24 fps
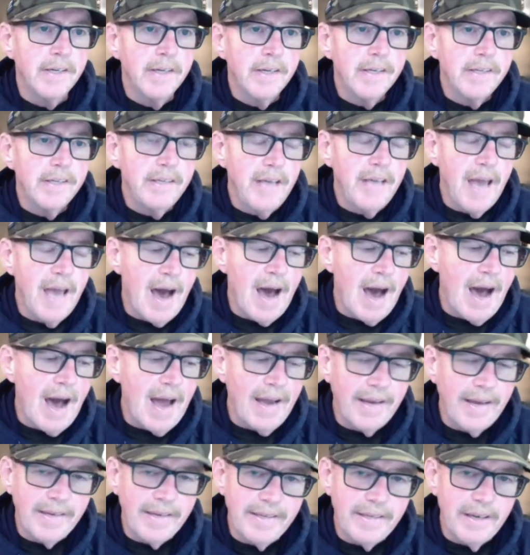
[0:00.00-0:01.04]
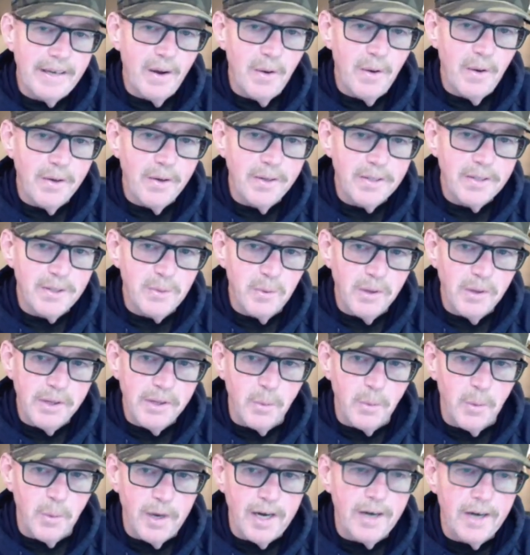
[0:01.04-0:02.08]
yeah, I you know it's really
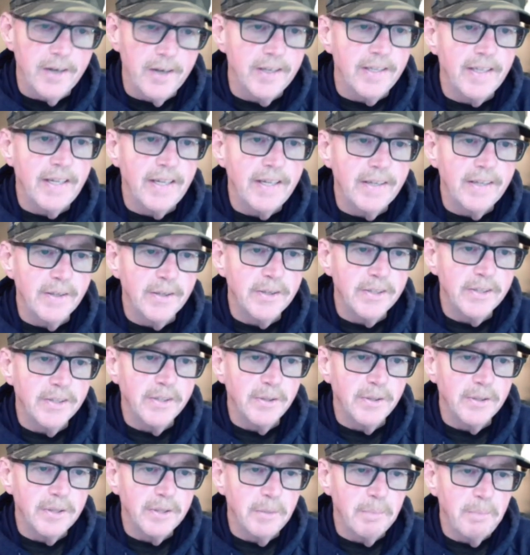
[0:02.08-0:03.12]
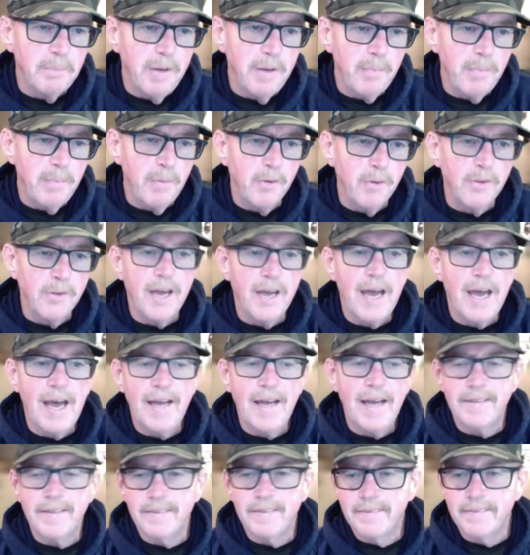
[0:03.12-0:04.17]
weird. And then there's there's some people
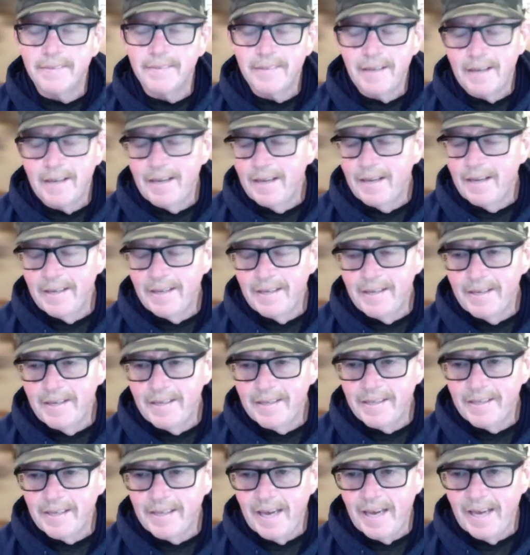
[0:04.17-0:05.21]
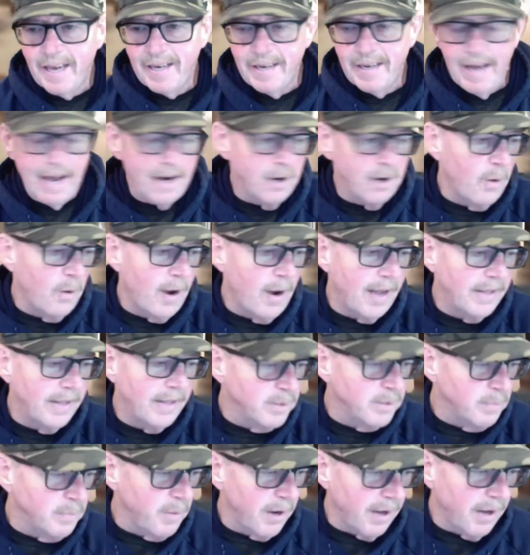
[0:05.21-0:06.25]
that, and, and again, I don't know why
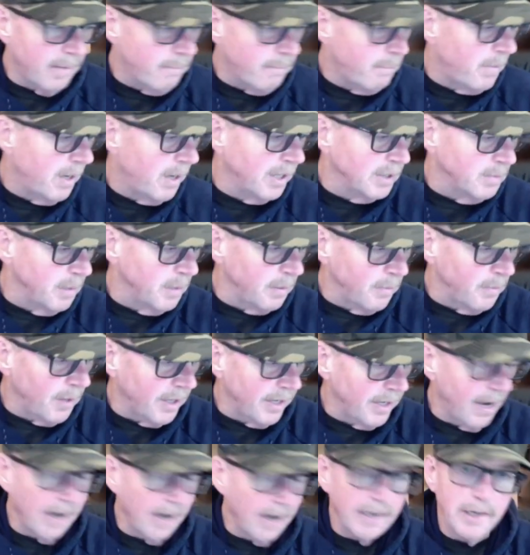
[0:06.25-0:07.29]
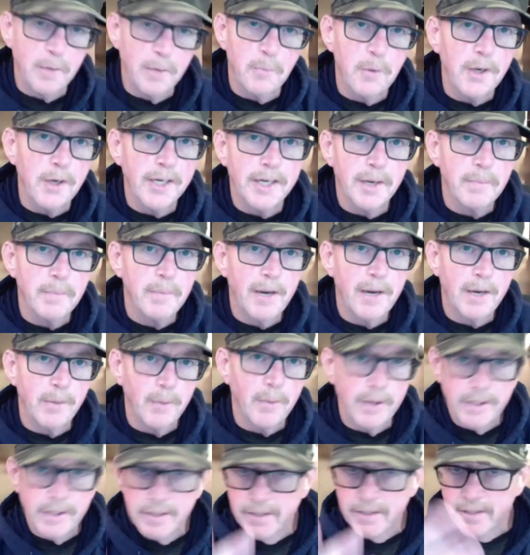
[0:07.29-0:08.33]
this bought, but I'm going to bring it up
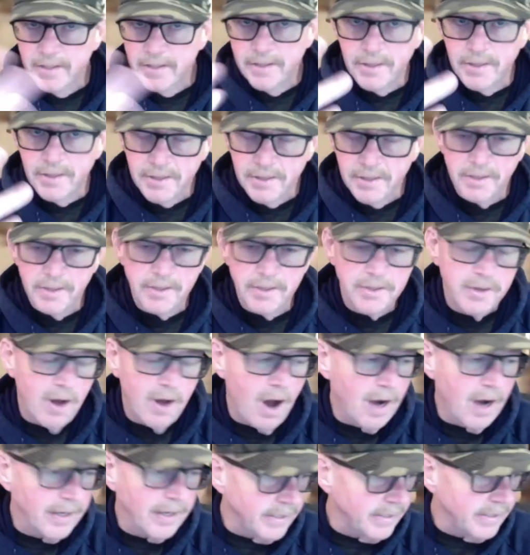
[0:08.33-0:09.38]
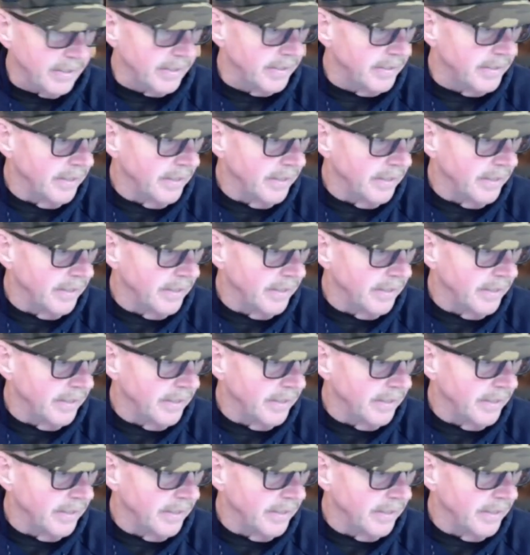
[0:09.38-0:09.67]
anyway because it's just us talking. And